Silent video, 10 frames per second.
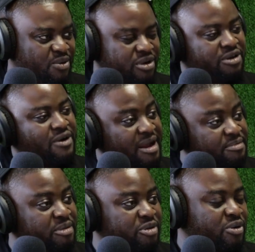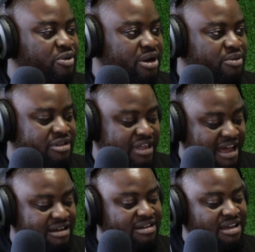were the right people to work with
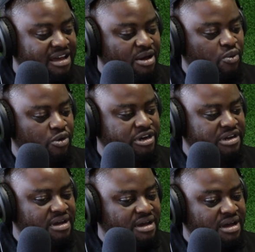and would